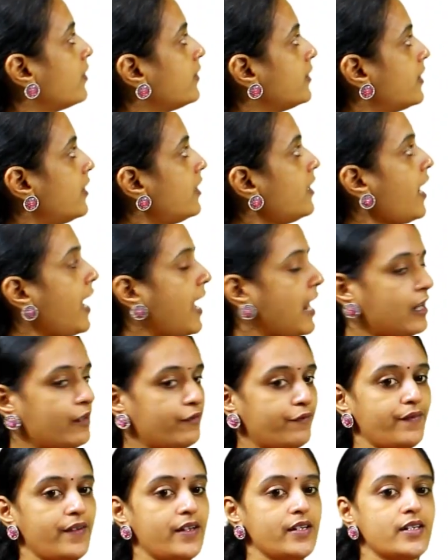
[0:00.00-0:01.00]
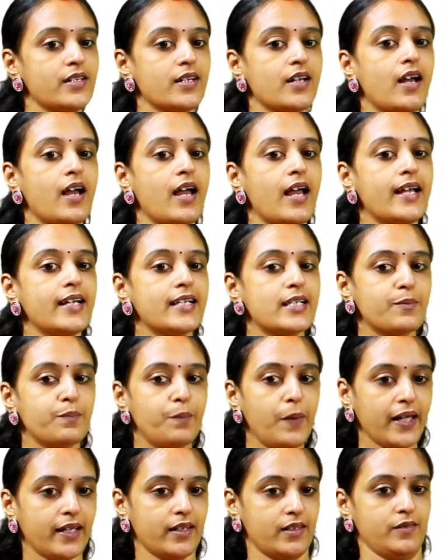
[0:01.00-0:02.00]
The elephant is
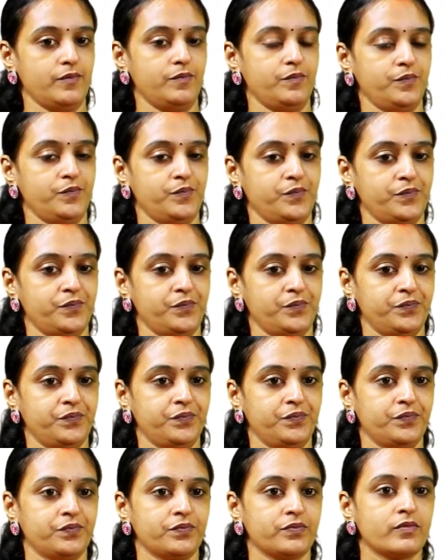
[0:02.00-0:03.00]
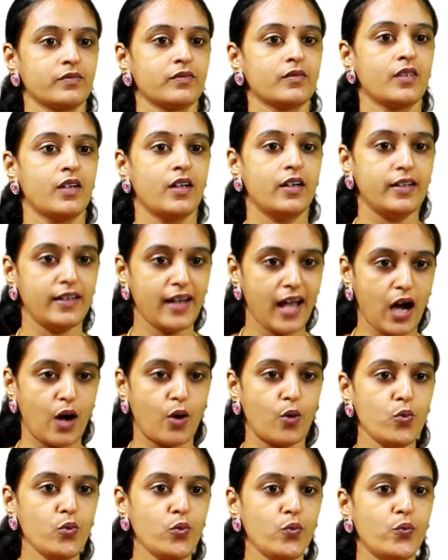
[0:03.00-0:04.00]
big.
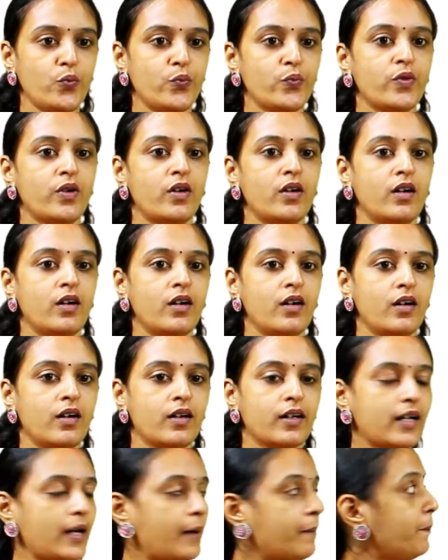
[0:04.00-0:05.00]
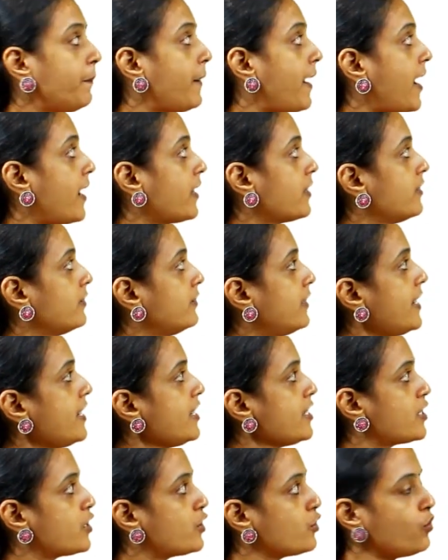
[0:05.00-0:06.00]
Now, compare
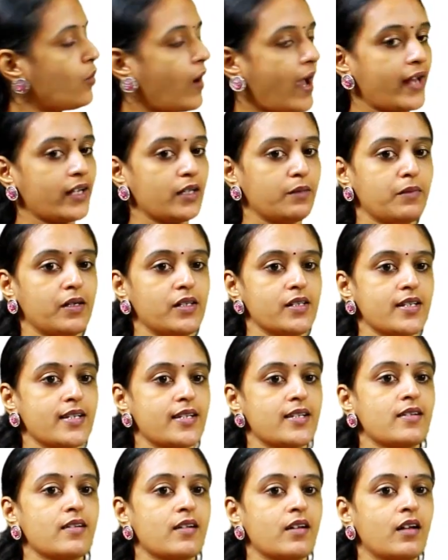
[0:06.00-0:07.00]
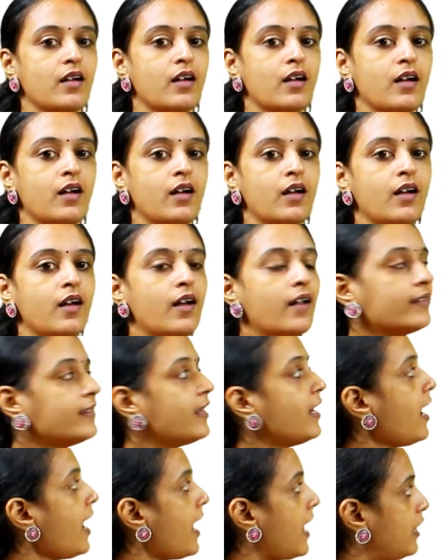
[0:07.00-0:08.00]
these two animals,
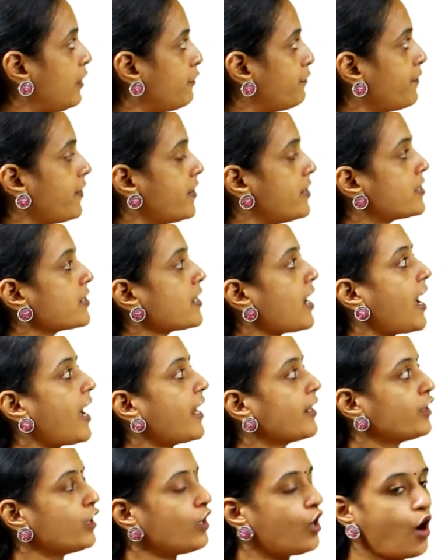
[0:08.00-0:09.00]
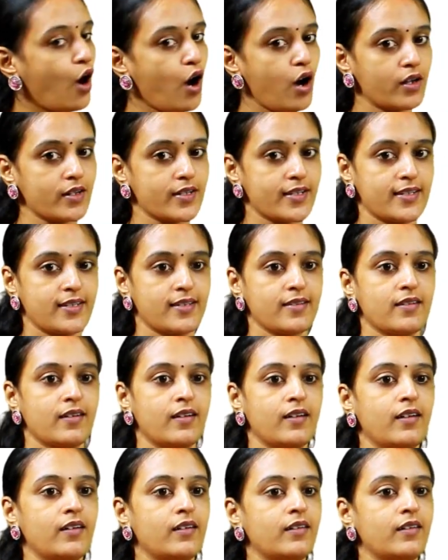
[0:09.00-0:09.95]
the elephant and the horse.